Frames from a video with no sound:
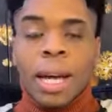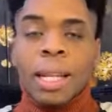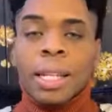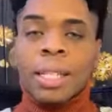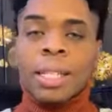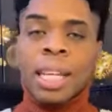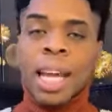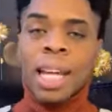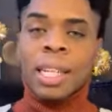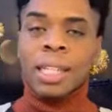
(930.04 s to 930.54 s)

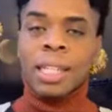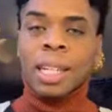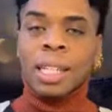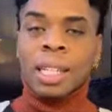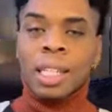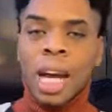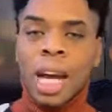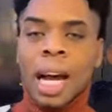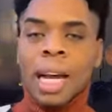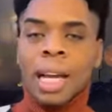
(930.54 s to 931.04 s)
Saints, the
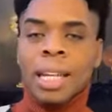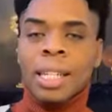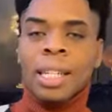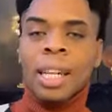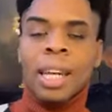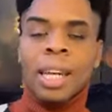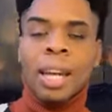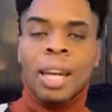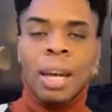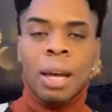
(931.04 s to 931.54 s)
shocking
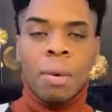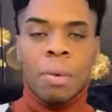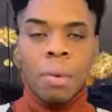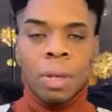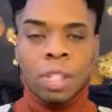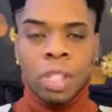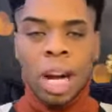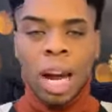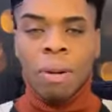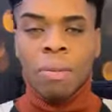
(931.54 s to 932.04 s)
thing in
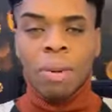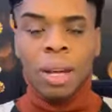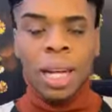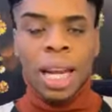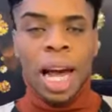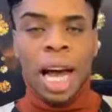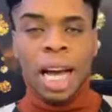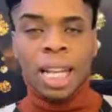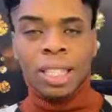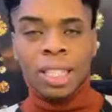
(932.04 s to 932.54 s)
which I
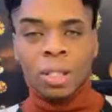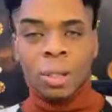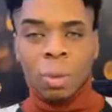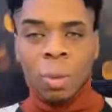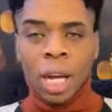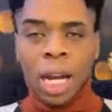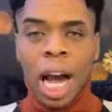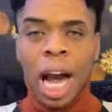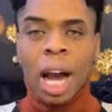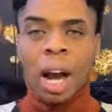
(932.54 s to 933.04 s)
realized is
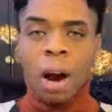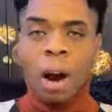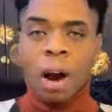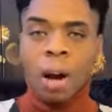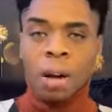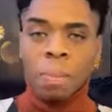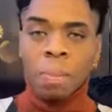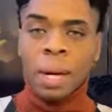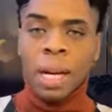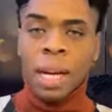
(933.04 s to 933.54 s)
when I
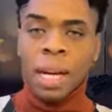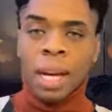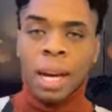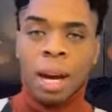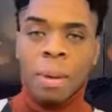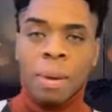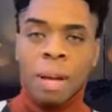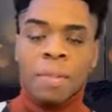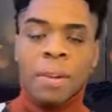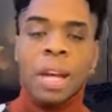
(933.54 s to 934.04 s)
called money
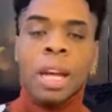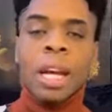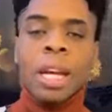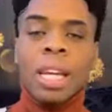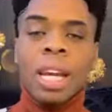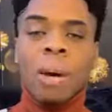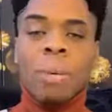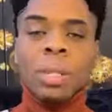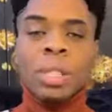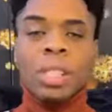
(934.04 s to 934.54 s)
cometh,
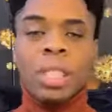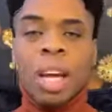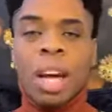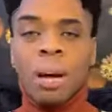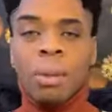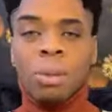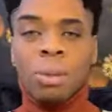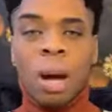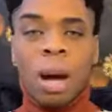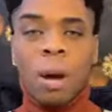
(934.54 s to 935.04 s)
there was
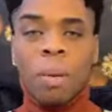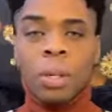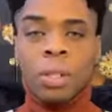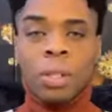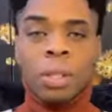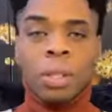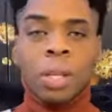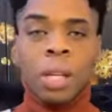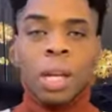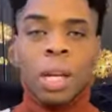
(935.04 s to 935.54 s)
times where I
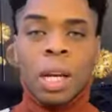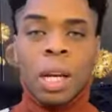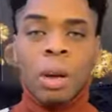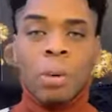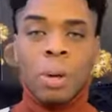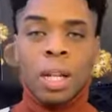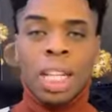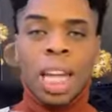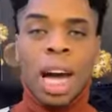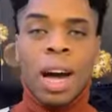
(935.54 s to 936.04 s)
was
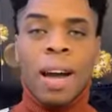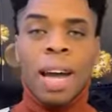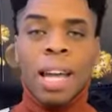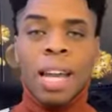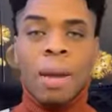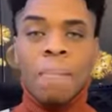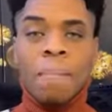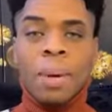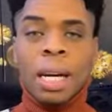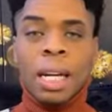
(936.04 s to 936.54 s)
without
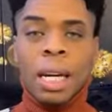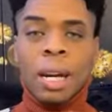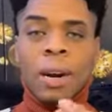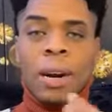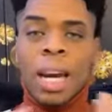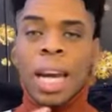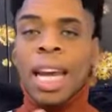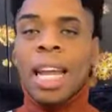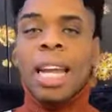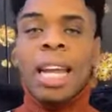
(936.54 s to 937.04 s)
any money
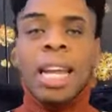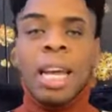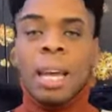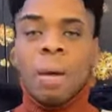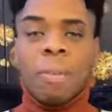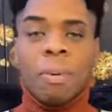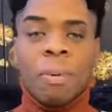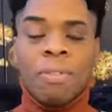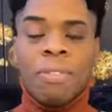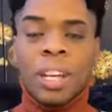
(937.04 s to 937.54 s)
or any
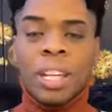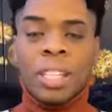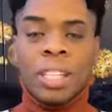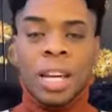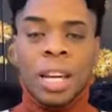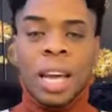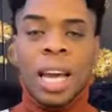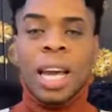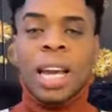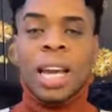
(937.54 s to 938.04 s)

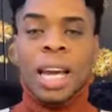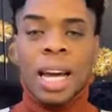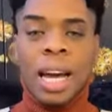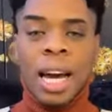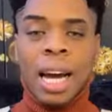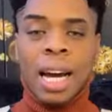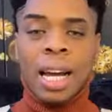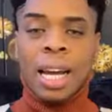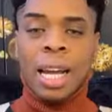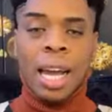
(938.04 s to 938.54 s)
provision, any
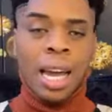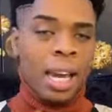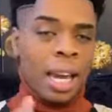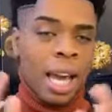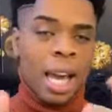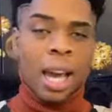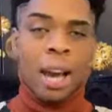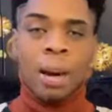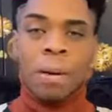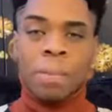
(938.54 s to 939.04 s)
kind,
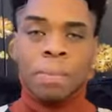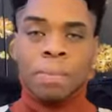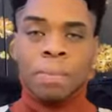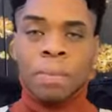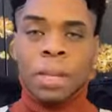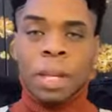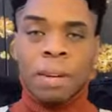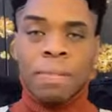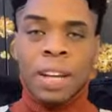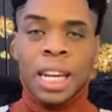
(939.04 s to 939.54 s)
any help
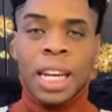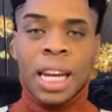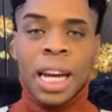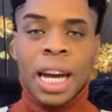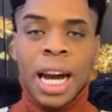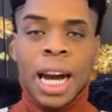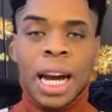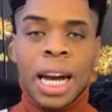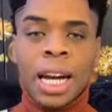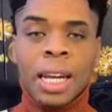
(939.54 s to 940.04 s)
of any
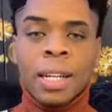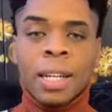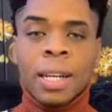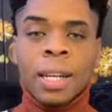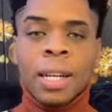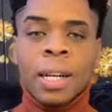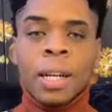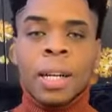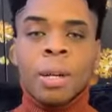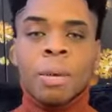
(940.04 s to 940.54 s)
kind.
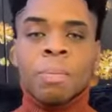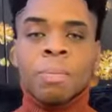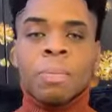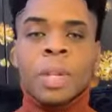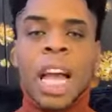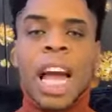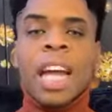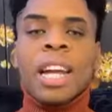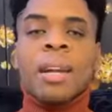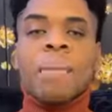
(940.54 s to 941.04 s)

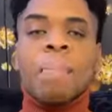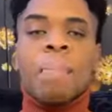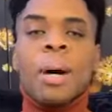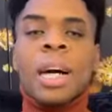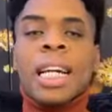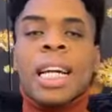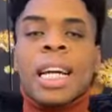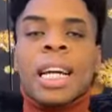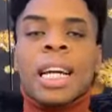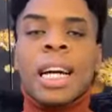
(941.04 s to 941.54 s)
And
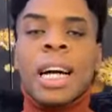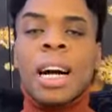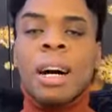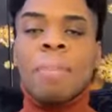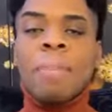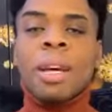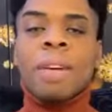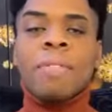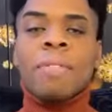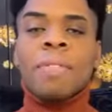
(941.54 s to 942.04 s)
money
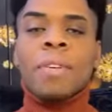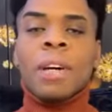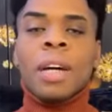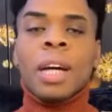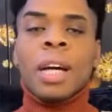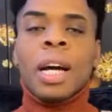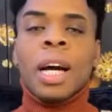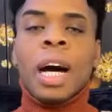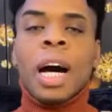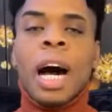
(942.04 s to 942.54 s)
cometh
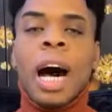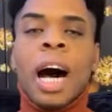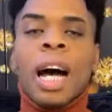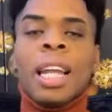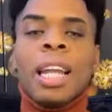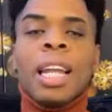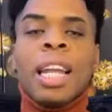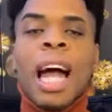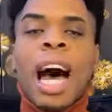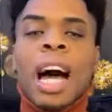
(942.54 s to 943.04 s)

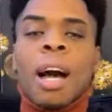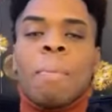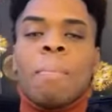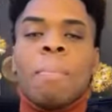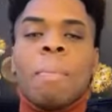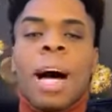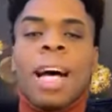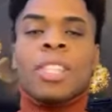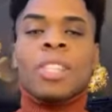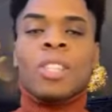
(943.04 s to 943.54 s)
unlocked
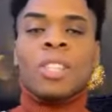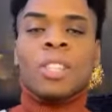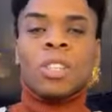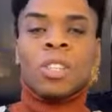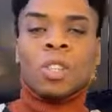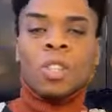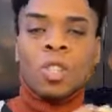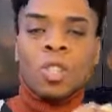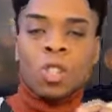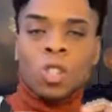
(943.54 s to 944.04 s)
my
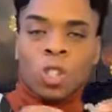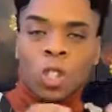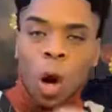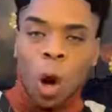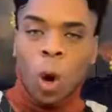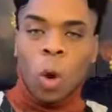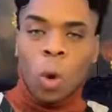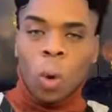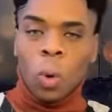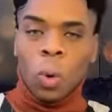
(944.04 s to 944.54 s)

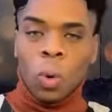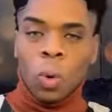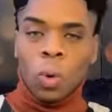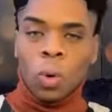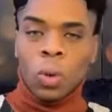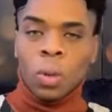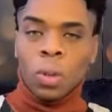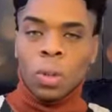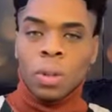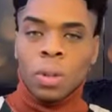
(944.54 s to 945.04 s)

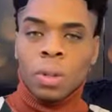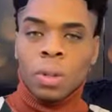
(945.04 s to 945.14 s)
soul